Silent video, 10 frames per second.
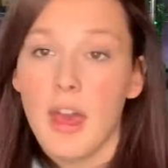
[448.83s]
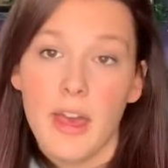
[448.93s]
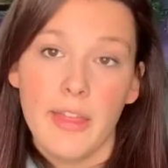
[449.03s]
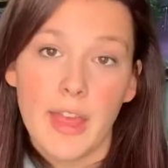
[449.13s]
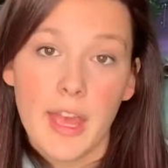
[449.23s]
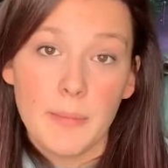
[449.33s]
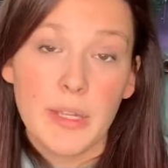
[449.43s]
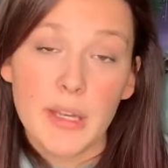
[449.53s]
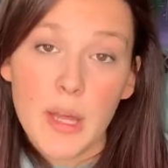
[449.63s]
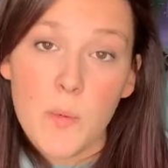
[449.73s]
And then
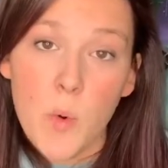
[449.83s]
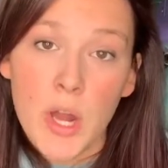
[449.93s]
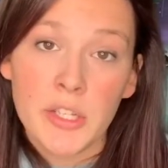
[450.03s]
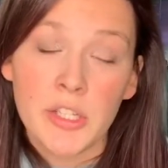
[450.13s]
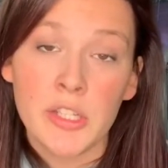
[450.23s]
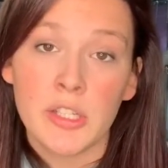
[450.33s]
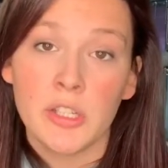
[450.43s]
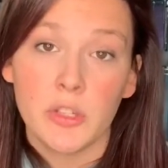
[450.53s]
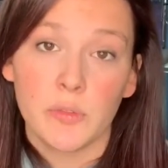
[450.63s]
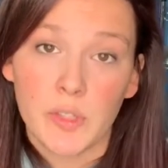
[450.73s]
because I wanted it to
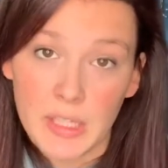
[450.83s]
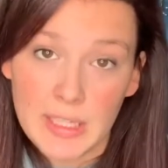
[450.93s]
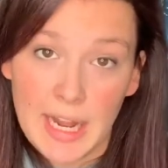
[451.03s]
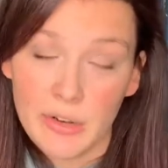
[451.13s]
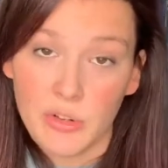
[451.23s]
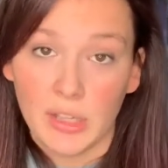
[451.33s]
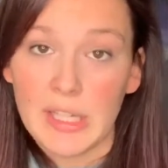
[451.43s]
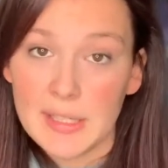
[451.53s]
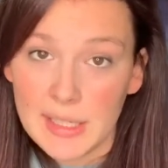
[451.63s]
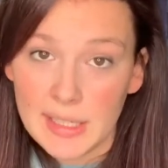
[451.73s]
look really
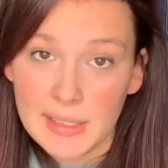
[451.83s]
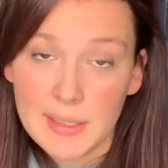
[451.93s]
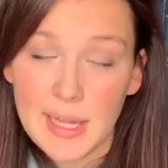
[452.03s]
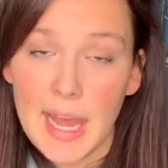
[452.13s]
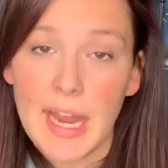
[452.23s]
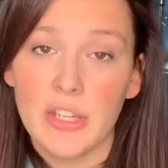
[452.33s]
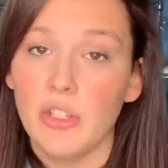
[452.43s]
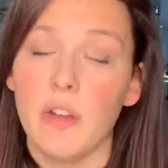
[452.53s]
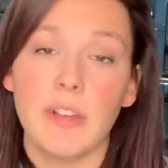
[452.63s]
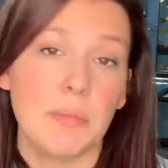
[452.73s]
naturalistic inside, you
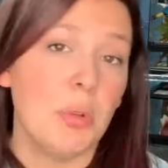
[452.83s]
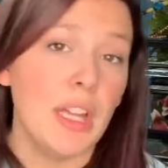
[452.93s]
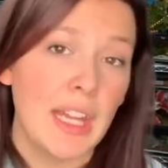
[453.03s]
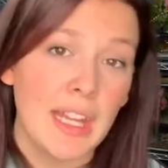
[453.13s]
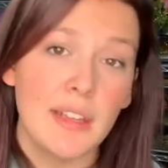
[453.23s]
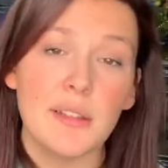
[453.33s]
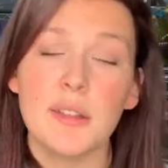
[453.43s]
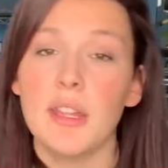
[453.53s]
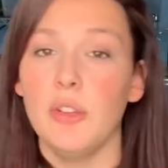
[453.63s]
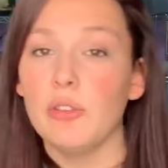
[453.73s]
know, I've got
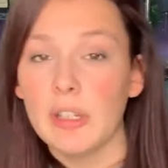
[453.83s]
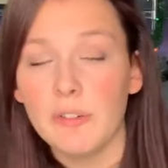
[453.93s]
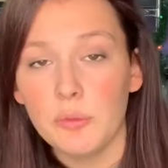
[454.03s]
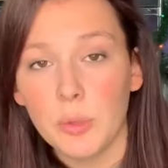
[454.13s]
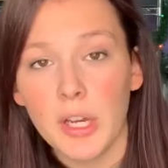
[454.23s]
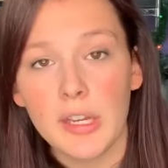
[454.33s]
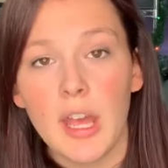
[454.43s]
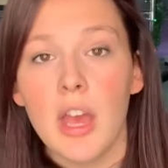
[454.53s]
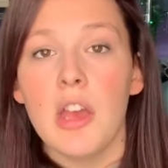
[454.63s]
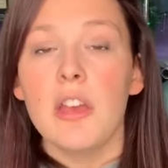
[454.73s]
plants and driftwood.
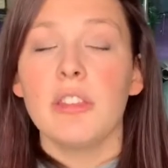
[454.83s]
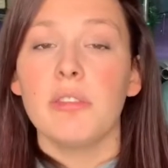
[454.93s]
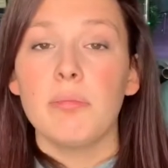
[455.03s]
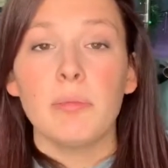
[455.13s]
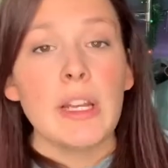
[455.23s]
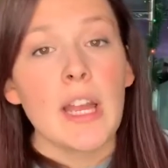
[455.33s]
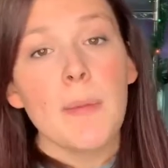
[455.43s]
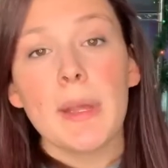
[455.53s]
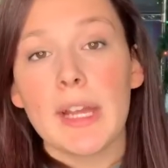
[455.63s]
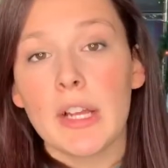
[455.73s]
Right now
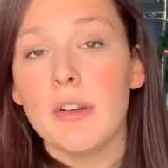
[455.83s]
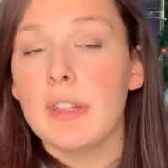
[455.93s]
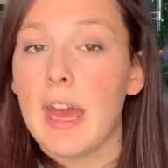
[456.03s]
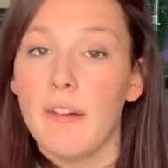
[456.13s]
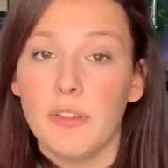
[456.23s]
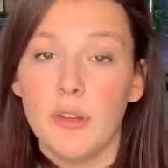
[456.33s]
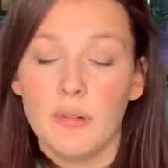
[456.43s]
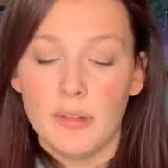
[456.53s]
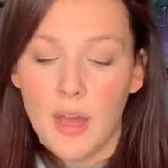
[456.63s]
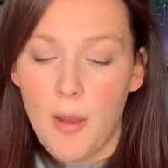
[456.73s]
my geckos have
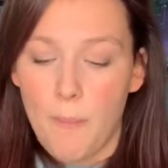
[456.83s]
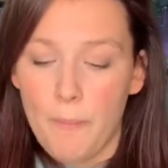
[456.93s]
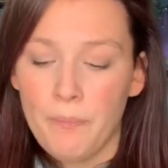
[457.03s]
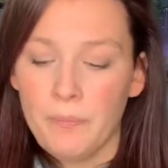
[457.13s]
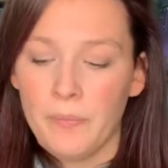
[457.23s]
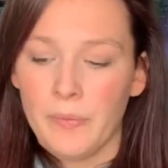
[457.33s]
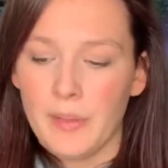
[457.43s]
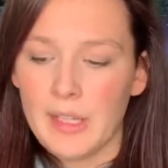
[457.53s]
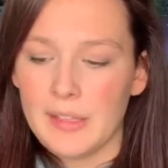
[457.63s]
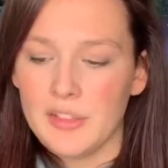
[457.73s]
those
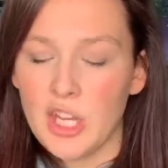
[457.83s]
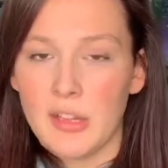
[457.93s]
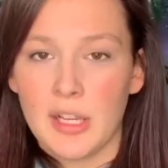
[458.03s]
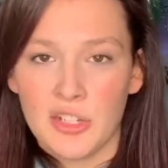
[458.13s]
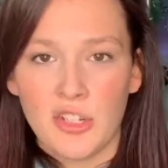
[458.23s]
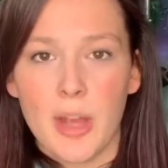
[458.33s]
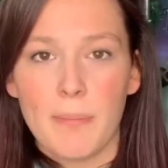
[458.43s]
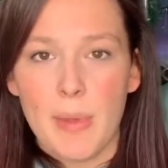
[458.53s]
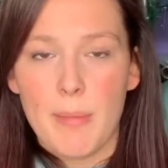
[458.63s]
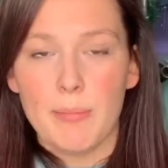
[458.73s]
suction
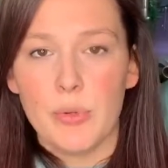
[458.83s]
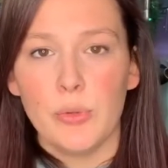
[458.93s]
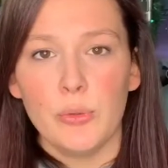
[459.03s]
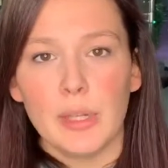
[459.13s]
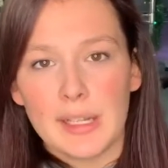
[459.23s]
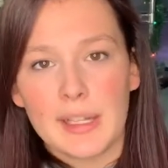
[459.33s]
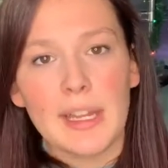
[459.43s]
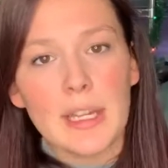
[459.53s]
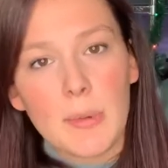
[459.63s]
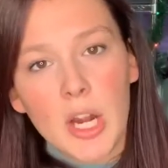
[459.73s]
cup bamboo
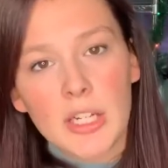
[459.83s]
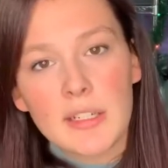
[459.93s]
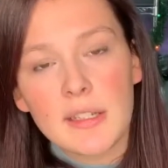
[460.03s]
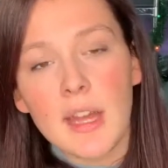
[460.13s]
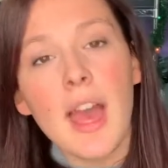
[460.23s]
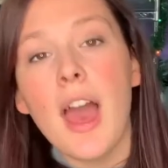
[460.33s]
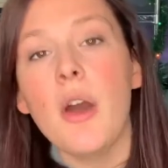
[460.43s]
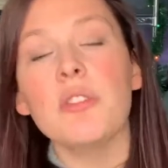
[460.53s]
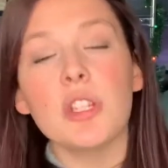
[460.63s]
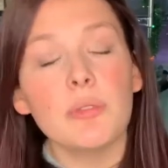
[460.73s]
extendy bars,
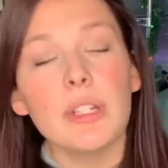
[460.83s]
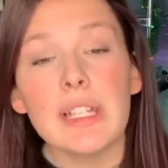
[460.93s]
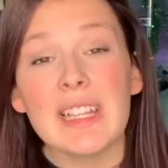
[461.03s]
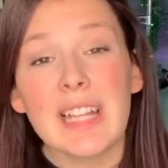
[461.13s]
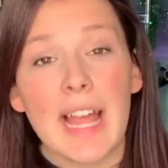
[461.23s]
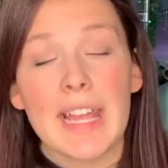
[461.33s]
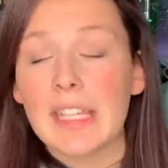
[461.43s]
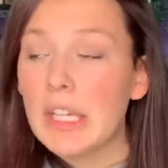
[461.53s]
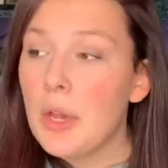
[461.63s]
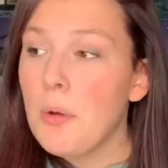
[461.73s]
which I really
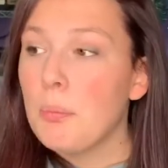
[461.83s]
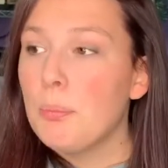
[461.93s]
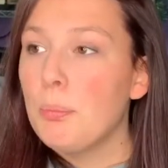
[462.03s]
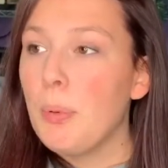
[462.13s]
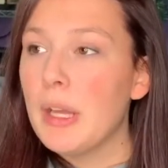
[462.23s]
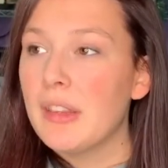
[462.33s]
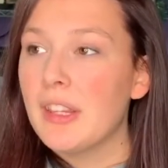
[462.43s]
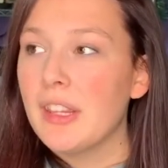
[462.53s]
like, but